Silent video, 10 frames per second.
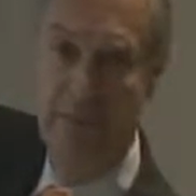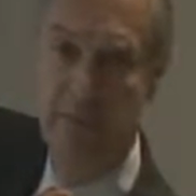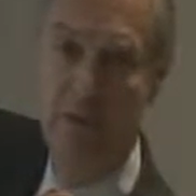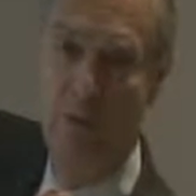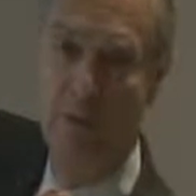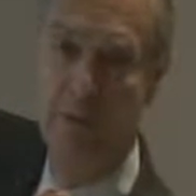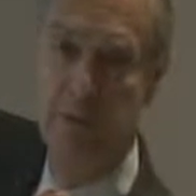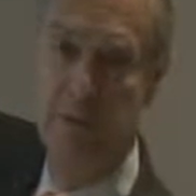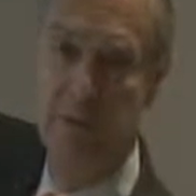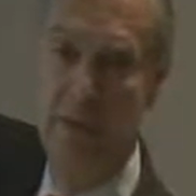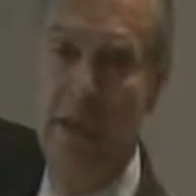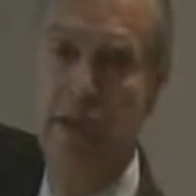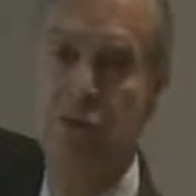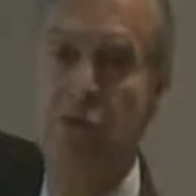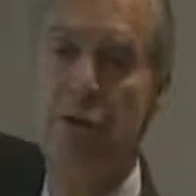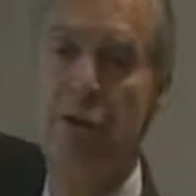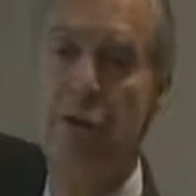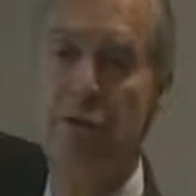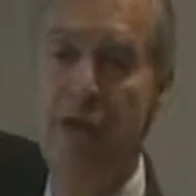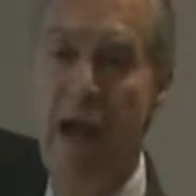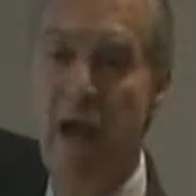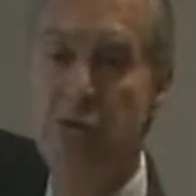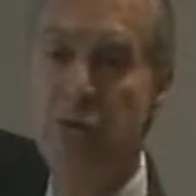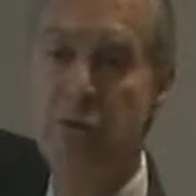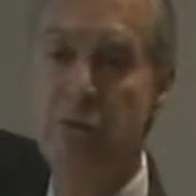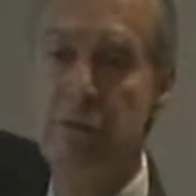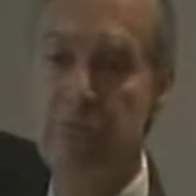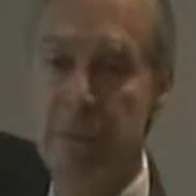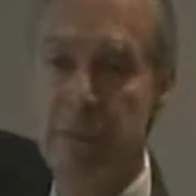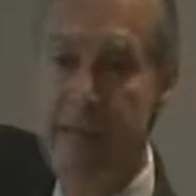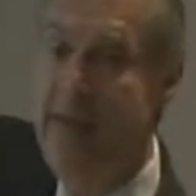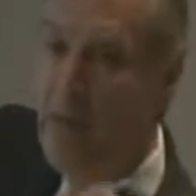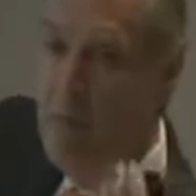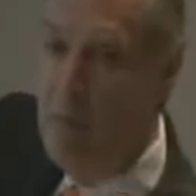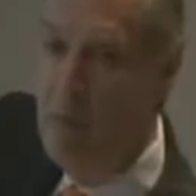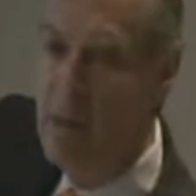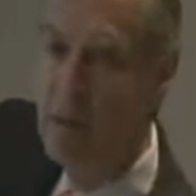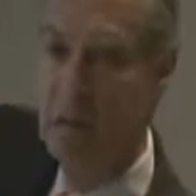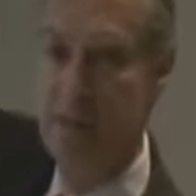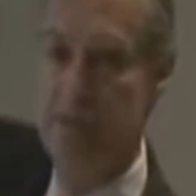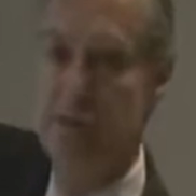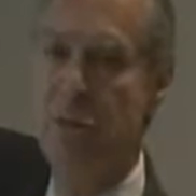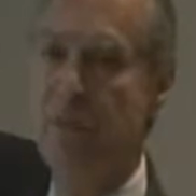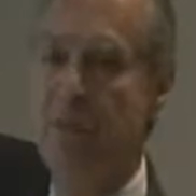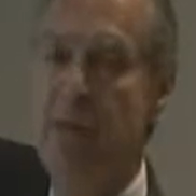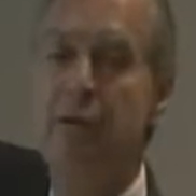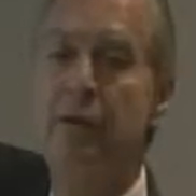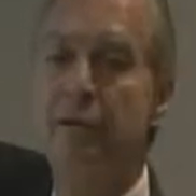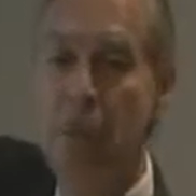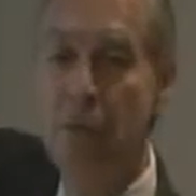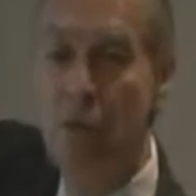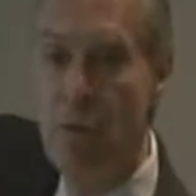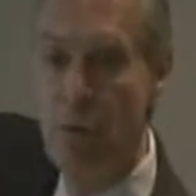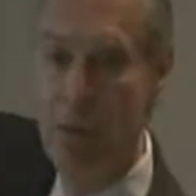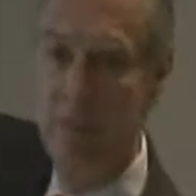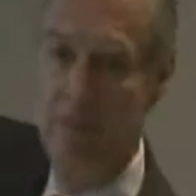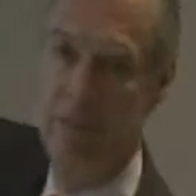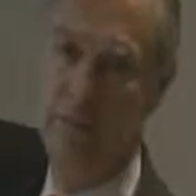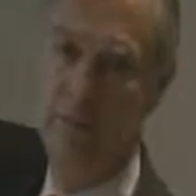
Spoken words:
these companies. And so the reaction immediately is going to be, no way.